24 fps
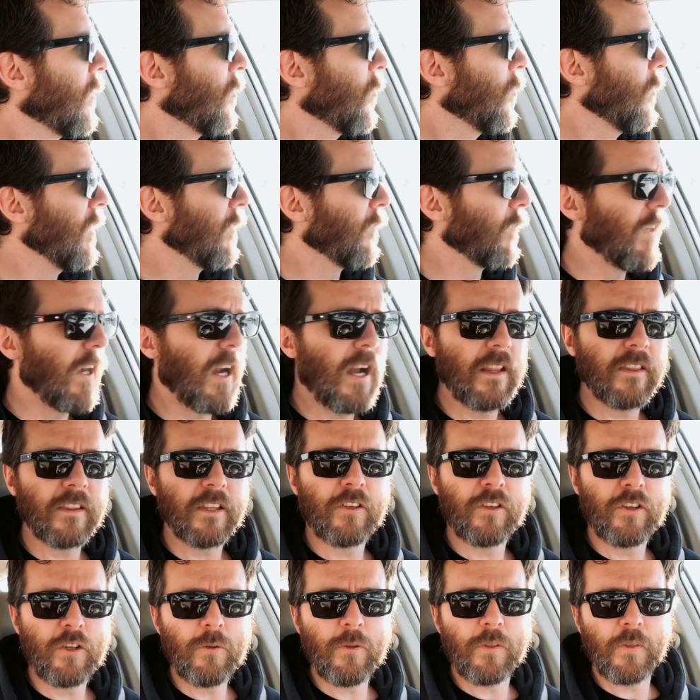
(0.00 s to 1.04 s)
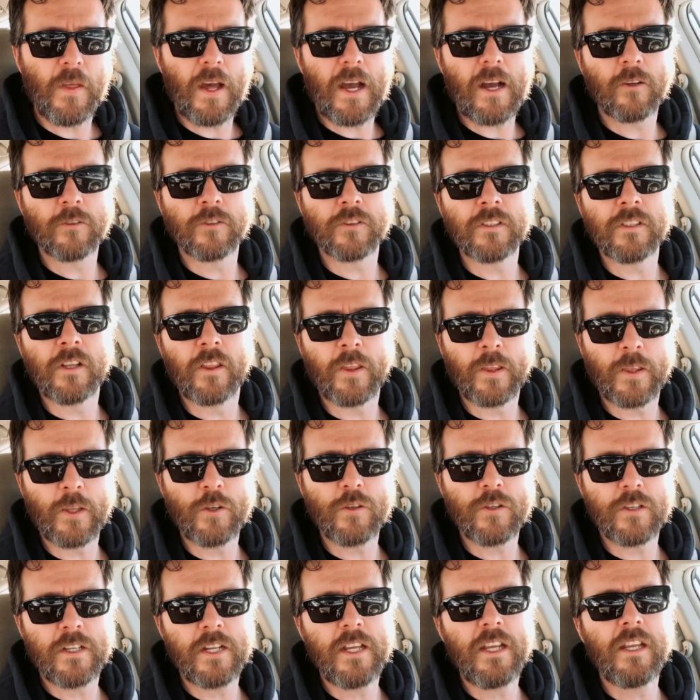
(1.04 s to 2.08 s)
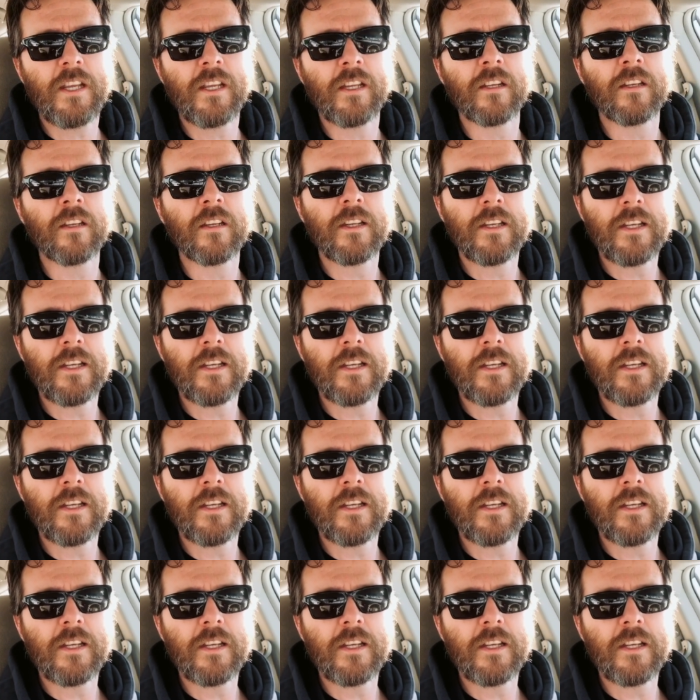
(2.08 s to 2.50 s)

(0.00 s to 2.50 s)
We have got the 2013